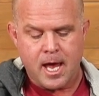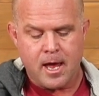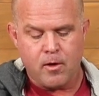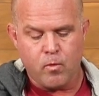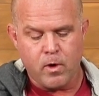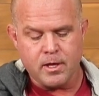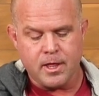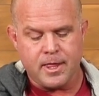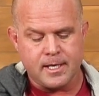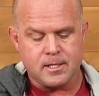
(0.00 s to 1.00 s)
And one of
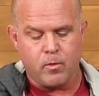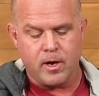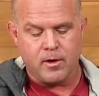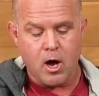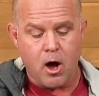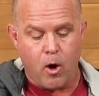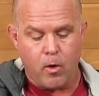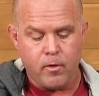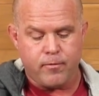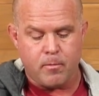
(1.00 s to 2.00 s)
the things that we
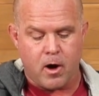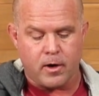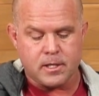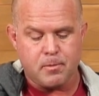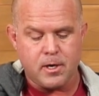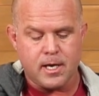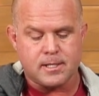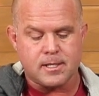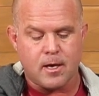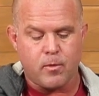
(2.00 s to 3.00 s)
know from our
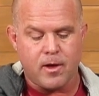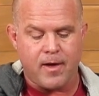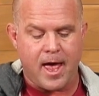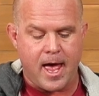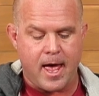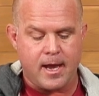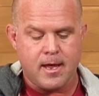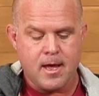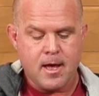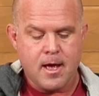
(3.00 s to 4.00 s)
experience is that we've had
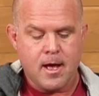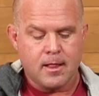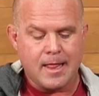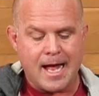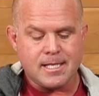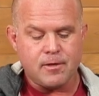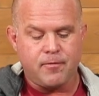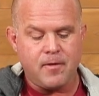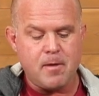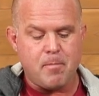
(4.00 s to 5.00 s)
lots of
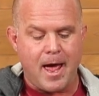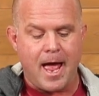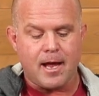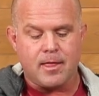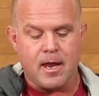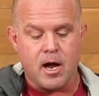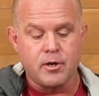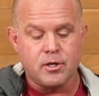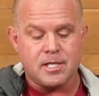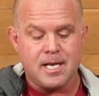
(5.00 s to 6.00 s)
feedback that
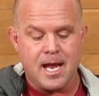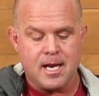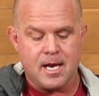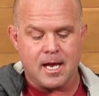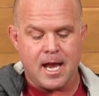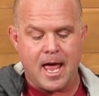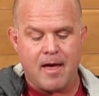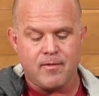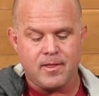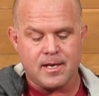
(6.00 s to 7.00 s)
understanding and
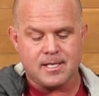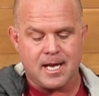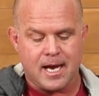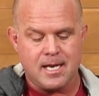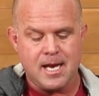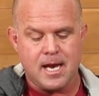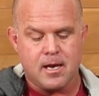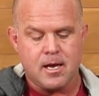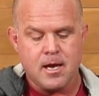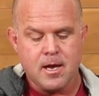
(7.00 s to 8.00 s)
having this
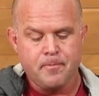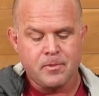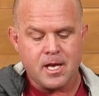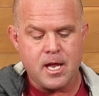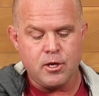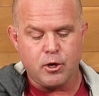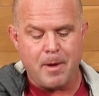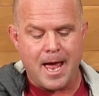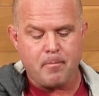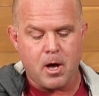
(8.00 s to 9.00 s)
technique in your
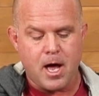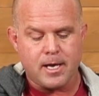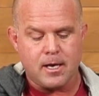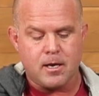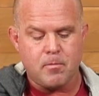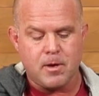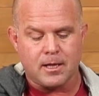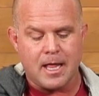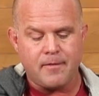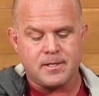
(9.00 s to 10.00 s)
back pocket can be
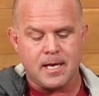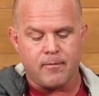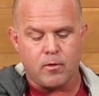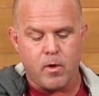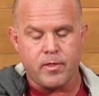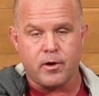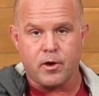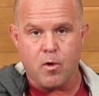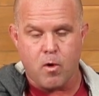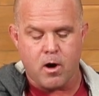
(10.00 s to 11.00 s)
a lifesaver, whether
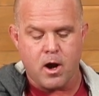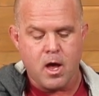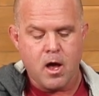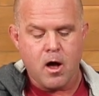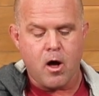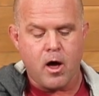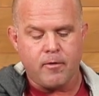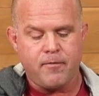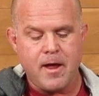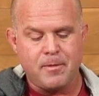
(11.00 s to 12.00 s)
you're on
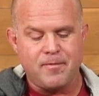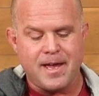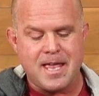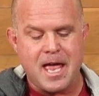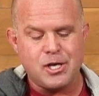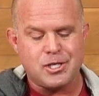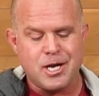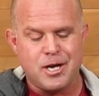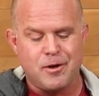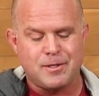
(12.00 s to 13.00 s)
a family
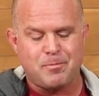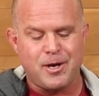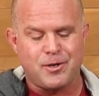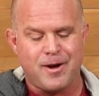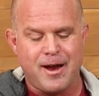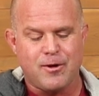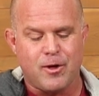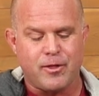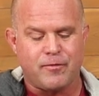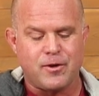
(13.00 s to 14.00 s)
vacation and you've sprained your ankle
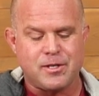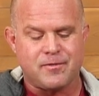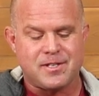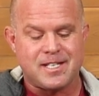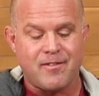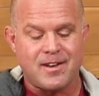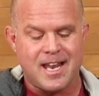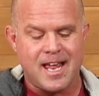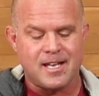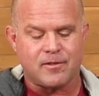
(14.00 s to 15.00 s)
on the first of 7
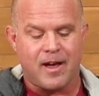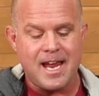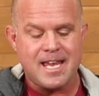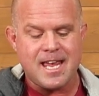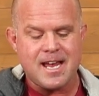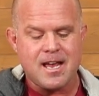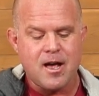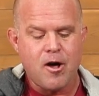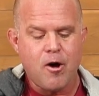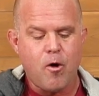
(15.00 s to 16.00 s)
days of hiking,
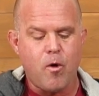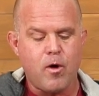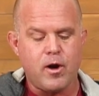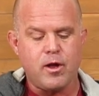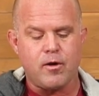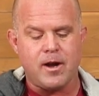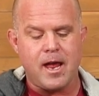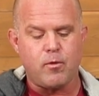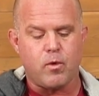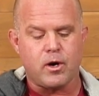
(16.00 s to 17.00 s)
or you're an
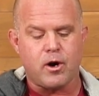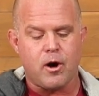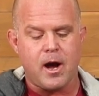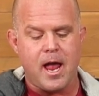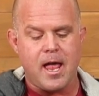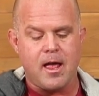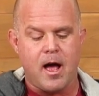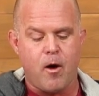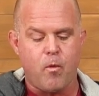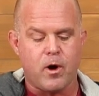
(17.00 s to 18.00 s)
aid worker
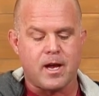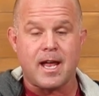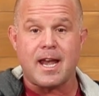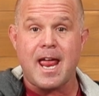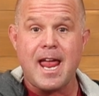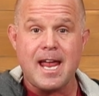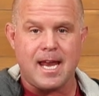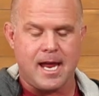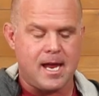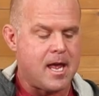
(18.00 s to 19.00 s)
working in
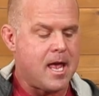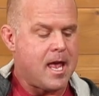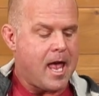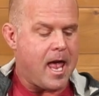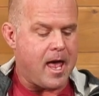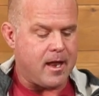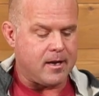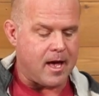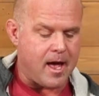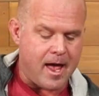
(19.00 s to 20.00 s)
Haiti
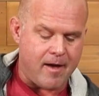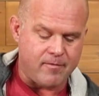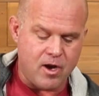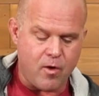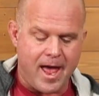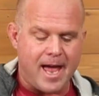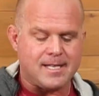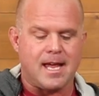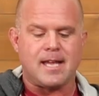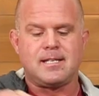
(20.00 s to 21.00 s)
and have no
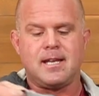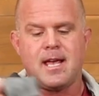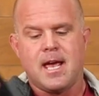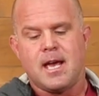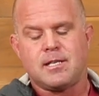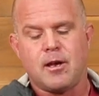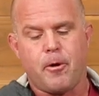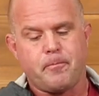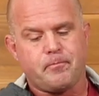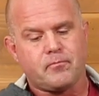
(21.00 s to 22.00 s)
access.
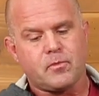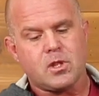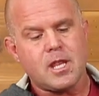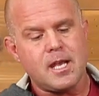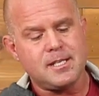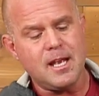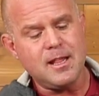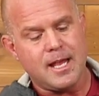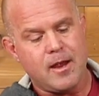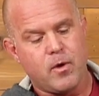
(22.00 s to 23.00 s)
So
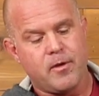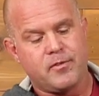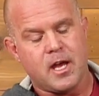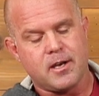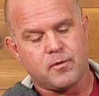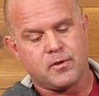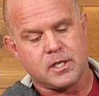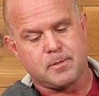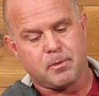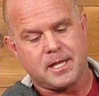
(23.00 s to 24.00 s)
suddenly what we've done is we've
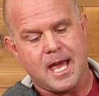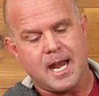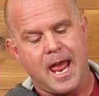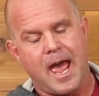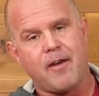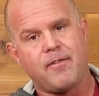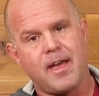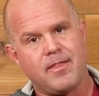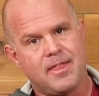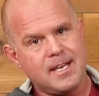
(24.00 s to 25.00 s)
just split that in half,
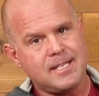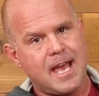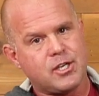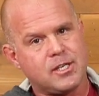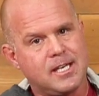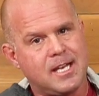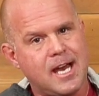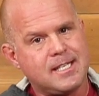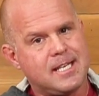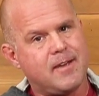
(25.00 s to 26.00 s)
and this actually
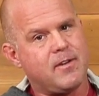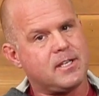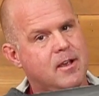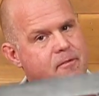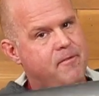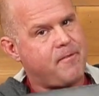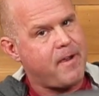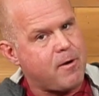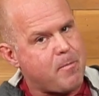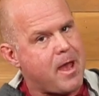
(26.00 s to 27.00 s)
does give us a
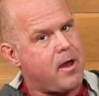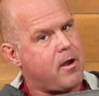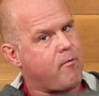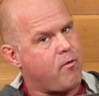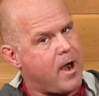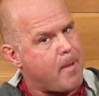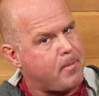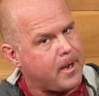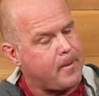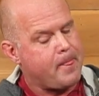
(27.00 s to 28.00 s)
fair amount of
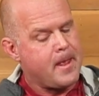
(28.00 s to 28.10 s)
wrapping.